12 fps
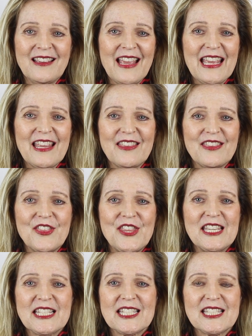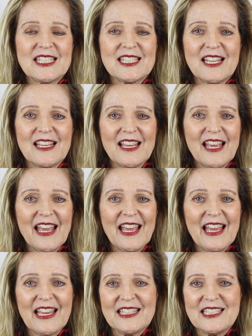And this
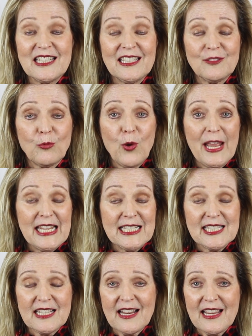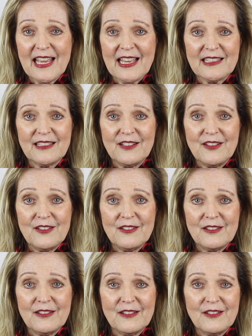had, in ways that I had
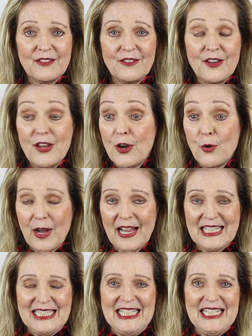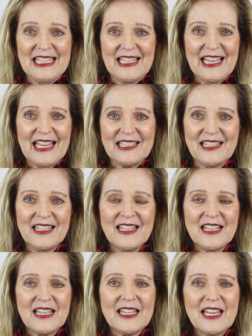no idea,
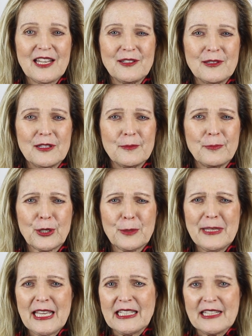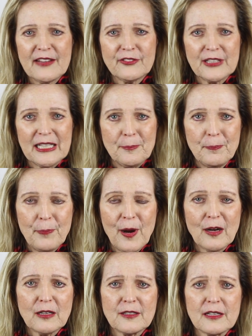it had permeated every
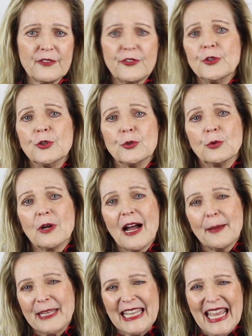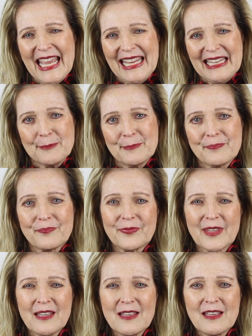part of who I
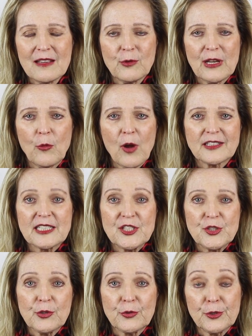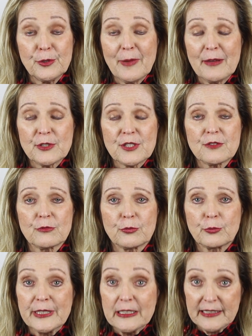became. When I walked into a room, I was
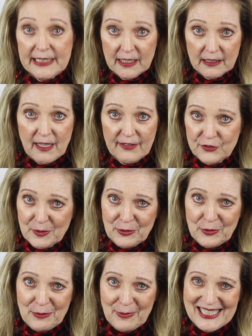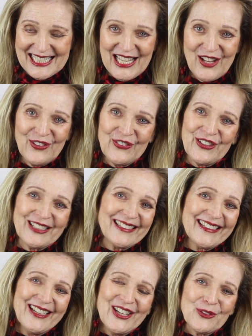really uncomfortable with myself
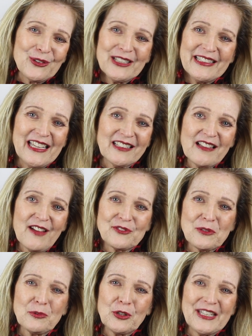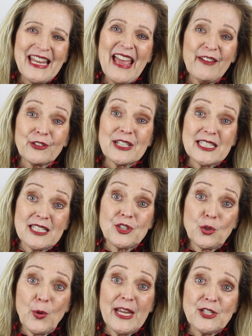and really uncomfortable in every
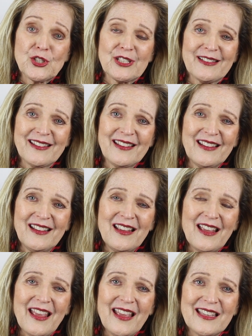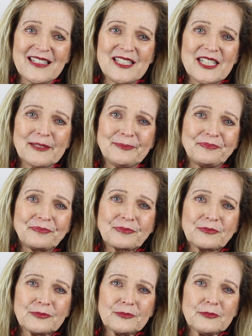situation, and
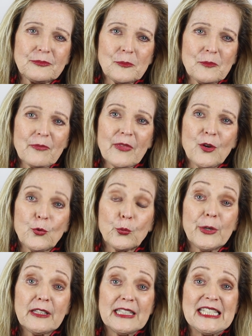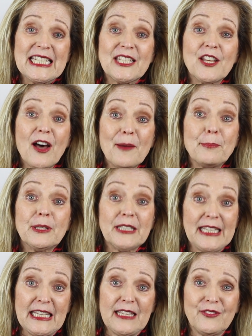really did not
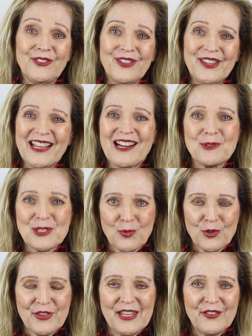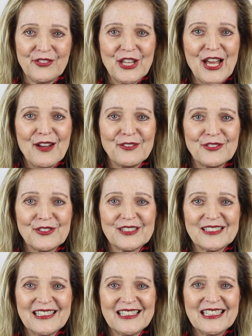believe that I was worthy of love.
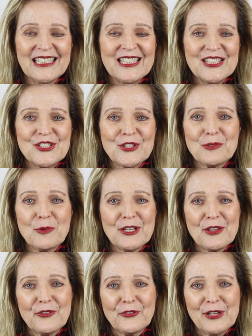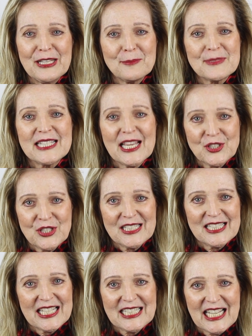During one of the freedom
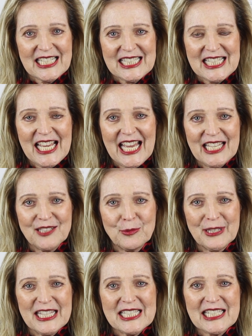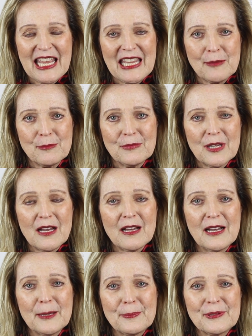sessions, as I said, when this came
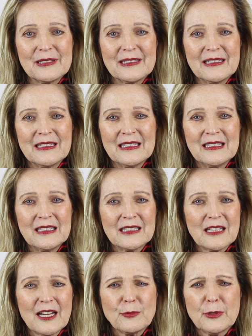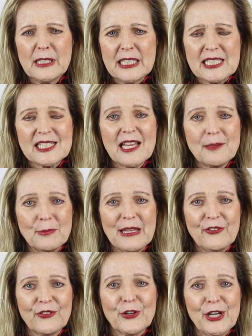up, God really set me
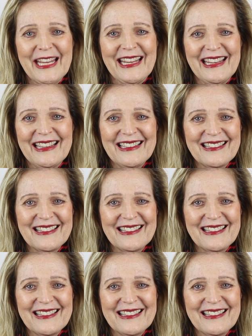free.